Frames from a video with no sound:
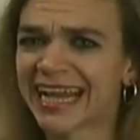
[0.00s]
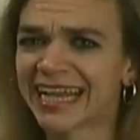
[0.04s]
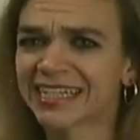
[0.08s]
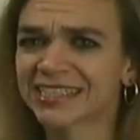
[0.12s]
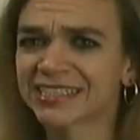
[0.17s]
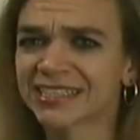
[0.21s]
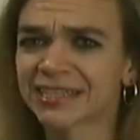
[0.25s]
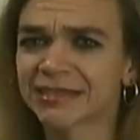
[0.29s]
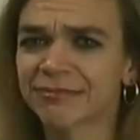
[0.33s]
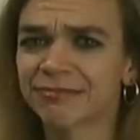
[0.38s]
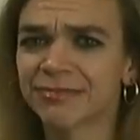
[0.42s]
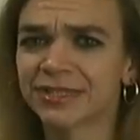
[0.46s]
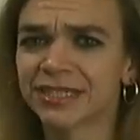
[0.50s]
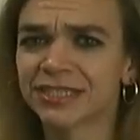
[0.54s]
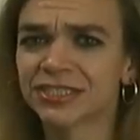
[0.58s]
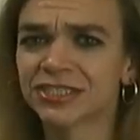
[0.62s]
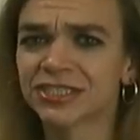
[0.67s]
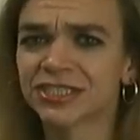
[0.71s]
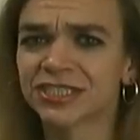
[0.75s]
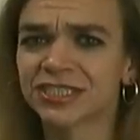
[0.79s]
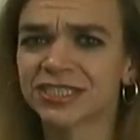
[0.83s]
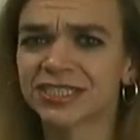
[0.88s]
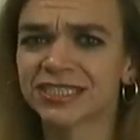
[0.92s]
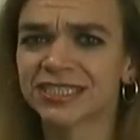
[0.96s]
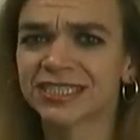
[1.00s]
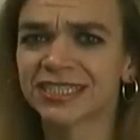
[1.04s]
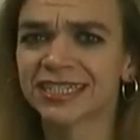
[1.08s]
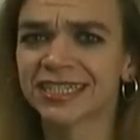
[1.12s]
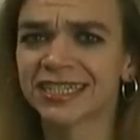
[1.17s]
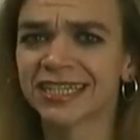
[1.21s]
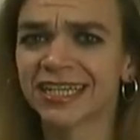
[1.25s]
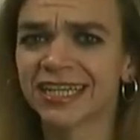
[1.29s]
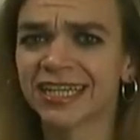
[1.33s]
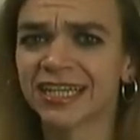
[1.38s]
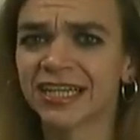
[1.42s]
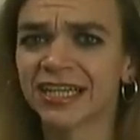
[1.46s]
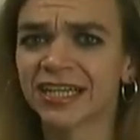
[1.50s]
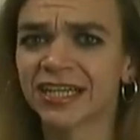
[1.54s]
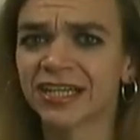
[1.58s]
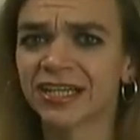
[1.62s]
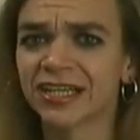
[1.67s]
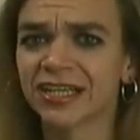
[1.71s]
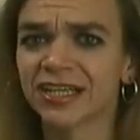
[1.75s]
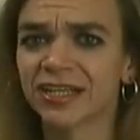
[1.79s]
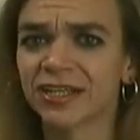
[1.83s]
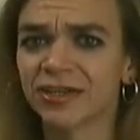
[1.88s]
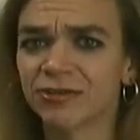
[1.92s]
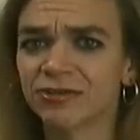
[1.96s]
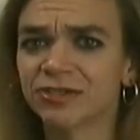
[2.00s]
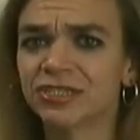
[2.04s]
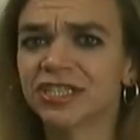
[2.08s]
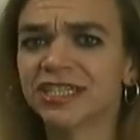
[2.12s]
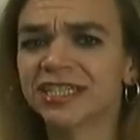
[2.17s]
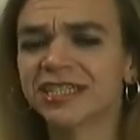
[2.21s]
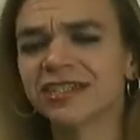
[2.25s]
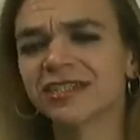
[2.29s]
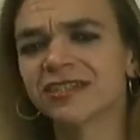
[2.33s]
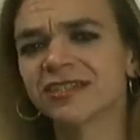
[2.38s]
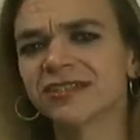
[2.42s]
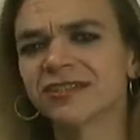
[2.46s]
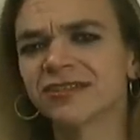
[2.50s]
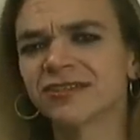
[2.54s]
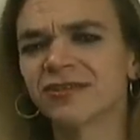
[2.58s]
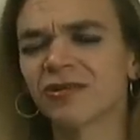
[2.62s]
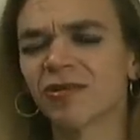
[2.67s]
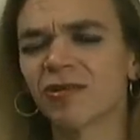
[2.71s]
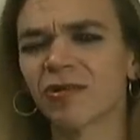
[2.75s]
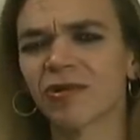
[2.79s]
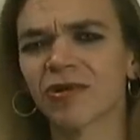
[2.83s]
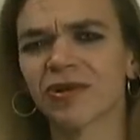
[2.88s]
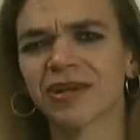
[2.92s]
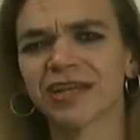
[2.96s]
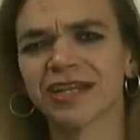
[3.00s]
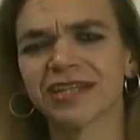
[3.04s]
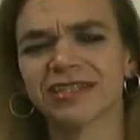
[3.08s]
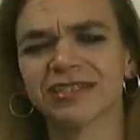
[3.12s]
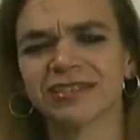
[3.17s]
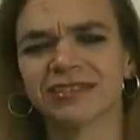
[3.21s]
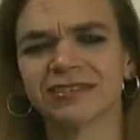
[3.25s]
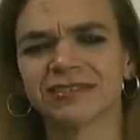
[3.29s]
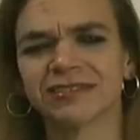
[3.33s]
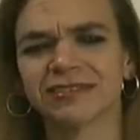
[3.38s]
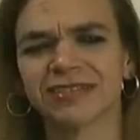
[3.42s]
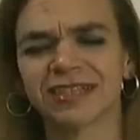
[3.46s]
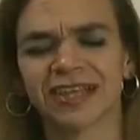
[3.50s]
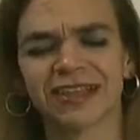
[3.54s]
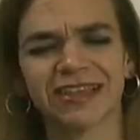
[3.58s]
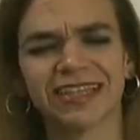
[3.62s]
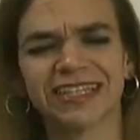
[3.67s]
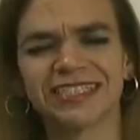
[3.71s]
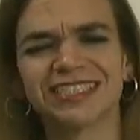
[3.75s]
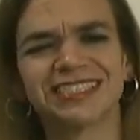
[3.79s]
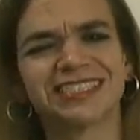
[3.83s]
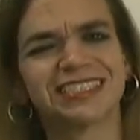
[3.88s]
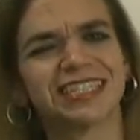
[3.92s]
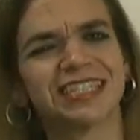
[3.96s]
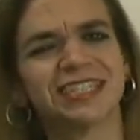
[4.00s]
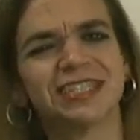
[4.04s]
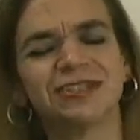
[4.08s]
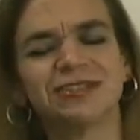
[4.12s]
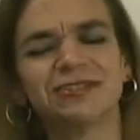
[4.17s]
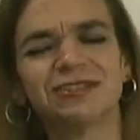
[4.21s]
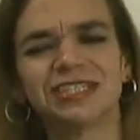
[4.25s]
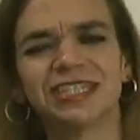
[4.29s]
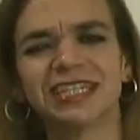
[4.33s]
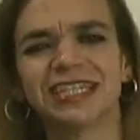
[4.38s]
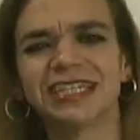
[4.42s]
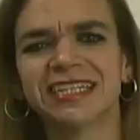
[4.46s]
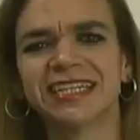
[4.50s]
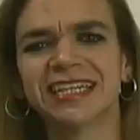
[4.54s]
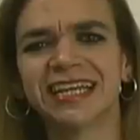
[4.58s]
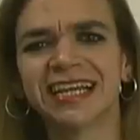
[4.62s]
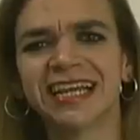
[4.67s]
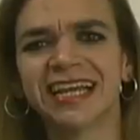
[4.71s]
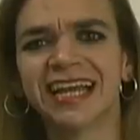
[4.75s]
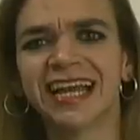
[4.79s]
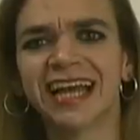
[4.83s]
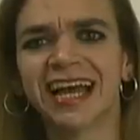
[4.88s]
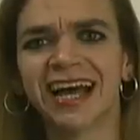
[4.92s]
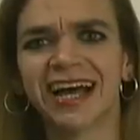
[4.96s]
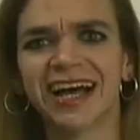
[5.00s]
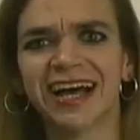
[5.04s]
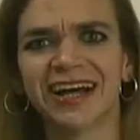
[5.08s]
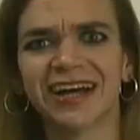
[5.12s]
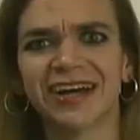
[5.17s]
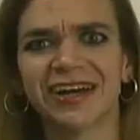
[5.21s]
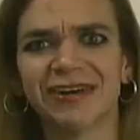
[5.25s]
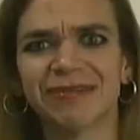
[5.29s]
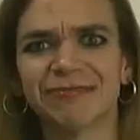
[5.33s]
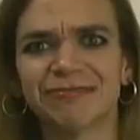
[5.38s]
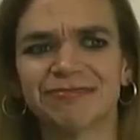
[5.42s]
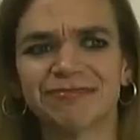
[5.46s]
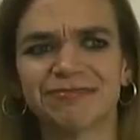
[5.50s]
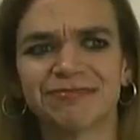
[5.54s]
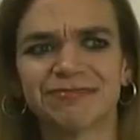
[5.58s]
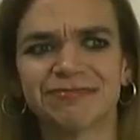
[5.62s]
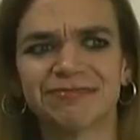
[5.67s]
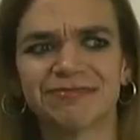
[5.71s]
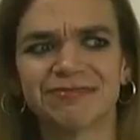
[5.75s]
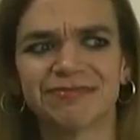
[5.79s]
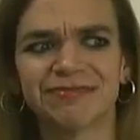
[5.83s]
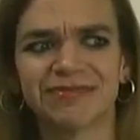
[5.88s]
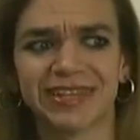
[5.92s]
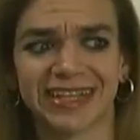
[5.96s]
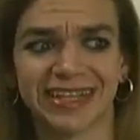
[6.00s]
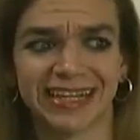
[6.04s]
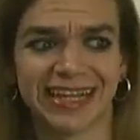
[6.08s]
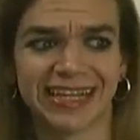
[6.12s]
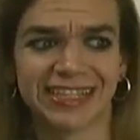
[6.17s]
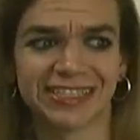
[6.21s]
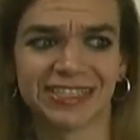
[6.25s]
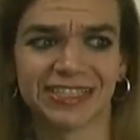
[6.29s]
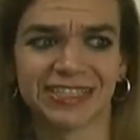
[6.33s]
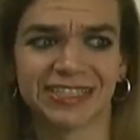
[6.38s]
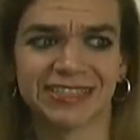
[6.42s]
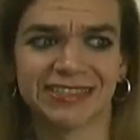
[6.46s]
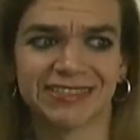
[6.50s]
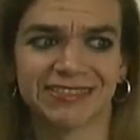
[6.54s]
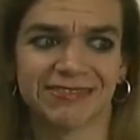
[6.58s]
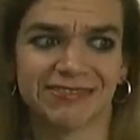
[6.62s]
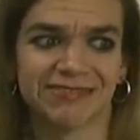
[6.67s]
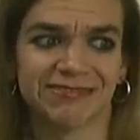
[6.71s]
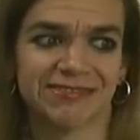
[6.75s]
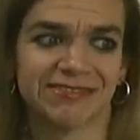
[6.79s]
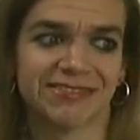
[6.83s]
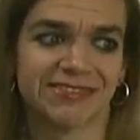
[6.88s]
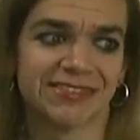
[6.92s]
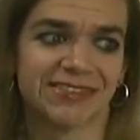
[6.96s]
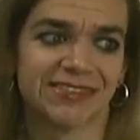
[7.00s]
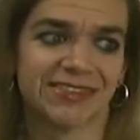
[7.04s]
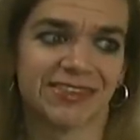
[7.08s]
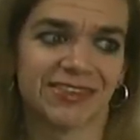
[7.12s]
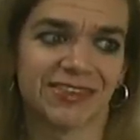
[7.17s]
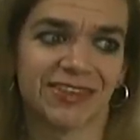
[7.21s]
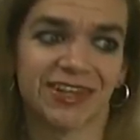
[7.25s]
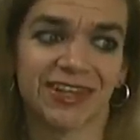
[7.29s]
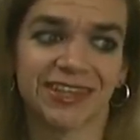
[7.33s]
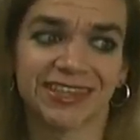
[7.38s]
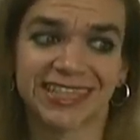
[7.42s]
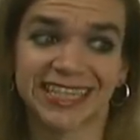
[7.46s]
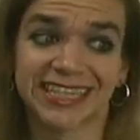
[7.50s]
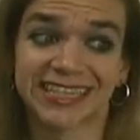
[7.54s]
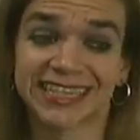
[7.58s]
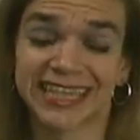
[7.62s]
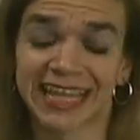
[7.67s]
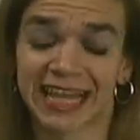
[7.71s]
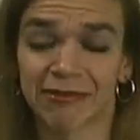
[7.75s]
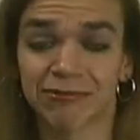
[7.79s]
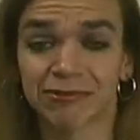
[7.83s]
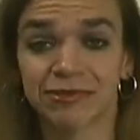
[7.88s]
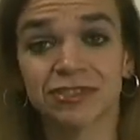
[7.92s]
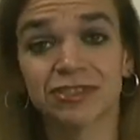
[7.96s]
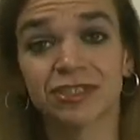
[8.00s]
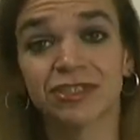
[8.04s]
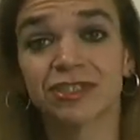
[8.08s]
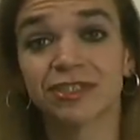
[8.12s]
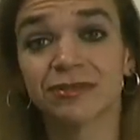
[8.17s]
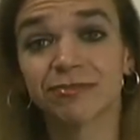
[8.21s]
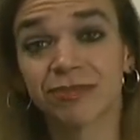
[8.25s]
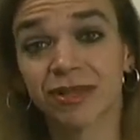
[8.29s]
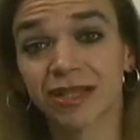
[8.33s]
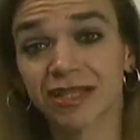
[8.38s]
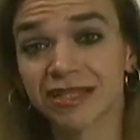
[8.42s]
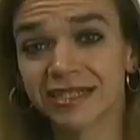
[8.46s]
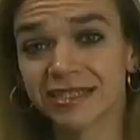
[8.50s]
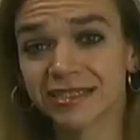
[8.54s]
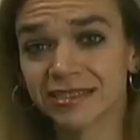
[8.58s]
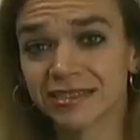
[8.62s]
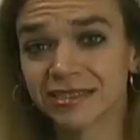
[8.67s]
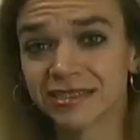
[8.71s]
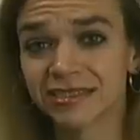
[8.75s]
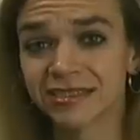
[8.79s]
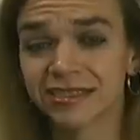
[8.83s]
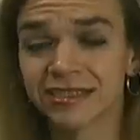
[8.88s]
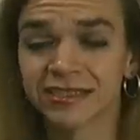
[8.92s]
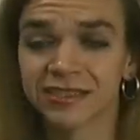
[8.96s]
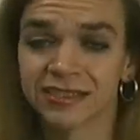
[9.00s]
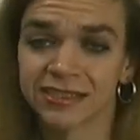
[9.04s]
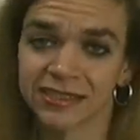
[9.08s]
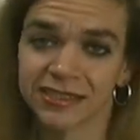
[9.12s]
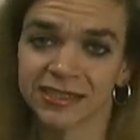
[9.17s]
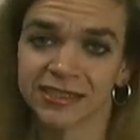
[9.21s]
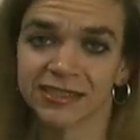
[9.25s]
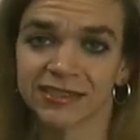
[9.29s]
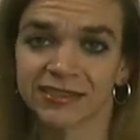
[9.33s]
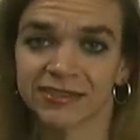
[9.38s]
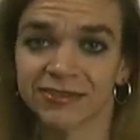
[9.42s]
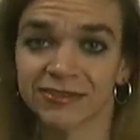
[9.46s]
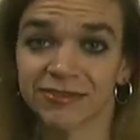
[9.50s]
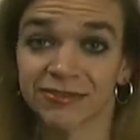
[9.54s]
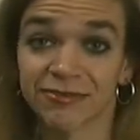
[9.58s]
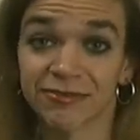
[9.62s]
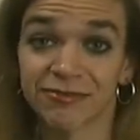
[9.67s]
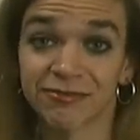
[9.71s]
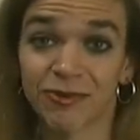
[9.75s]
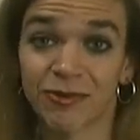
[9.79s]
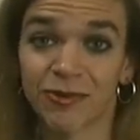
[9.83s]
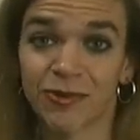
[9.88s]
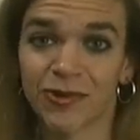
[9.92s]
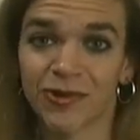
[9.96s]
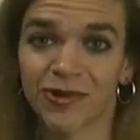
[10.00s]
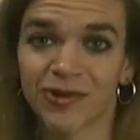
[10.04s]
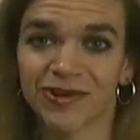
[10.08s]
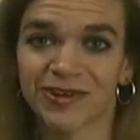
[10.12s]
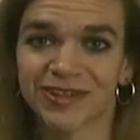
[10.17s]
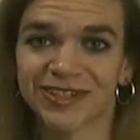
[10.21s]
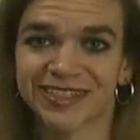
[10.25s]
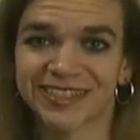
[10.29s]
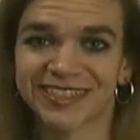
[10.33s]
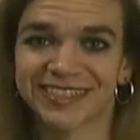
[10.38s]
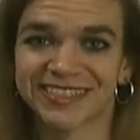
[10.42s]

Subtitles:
actually mentioned Eugene, Oregon. I think she said Eugene. And actually thought that that was a good place for,